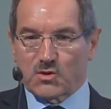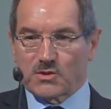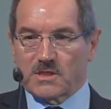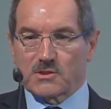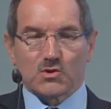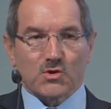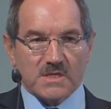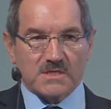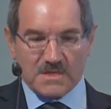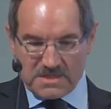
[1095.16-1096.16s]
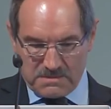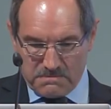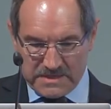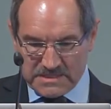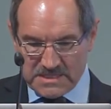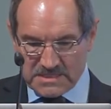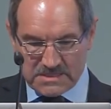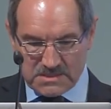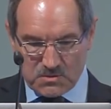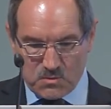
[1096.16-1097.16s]
to play in the
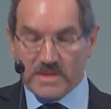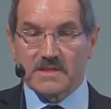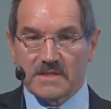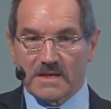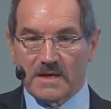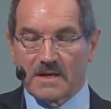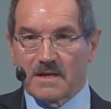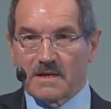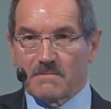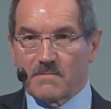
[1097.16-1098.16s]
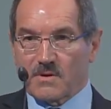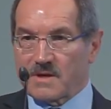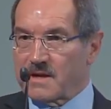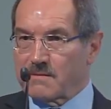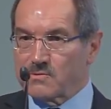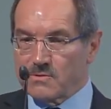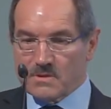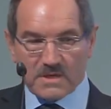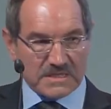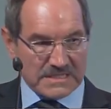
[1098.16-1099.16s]
first league, because all the
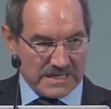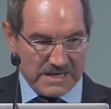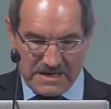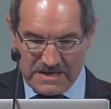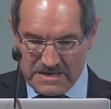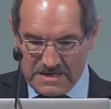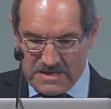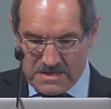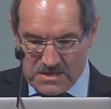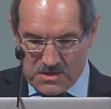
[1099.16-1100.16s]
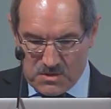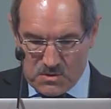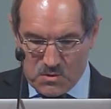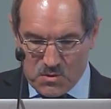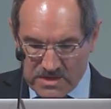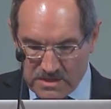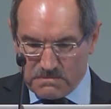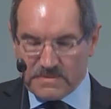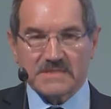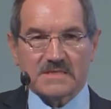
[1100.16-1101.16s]
companies counts, and
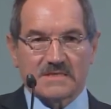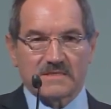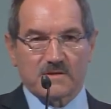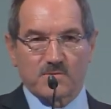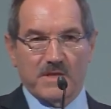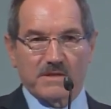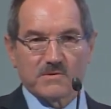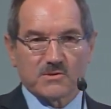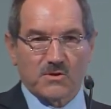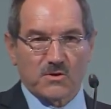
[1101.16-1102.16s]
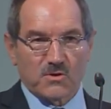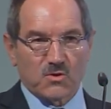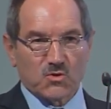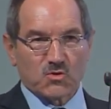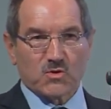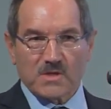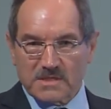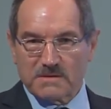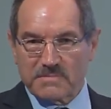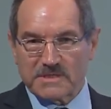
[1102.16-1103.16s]
we cannot have
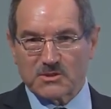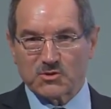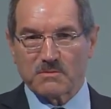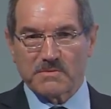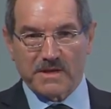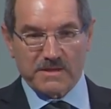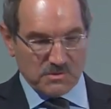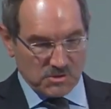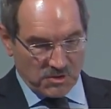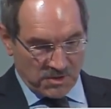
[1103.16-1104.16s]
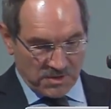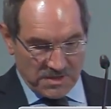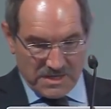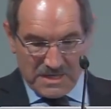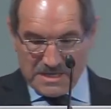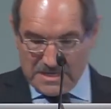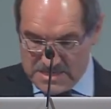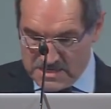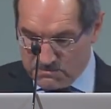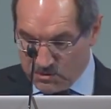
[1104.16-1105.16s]
second division companies. These
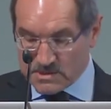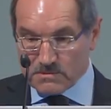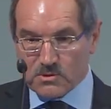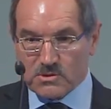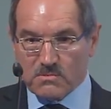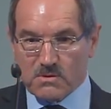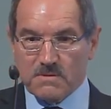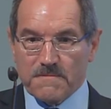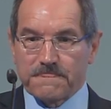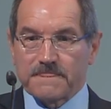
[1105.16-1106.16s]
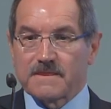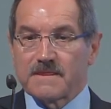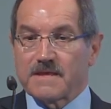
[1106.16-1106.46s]
firms should be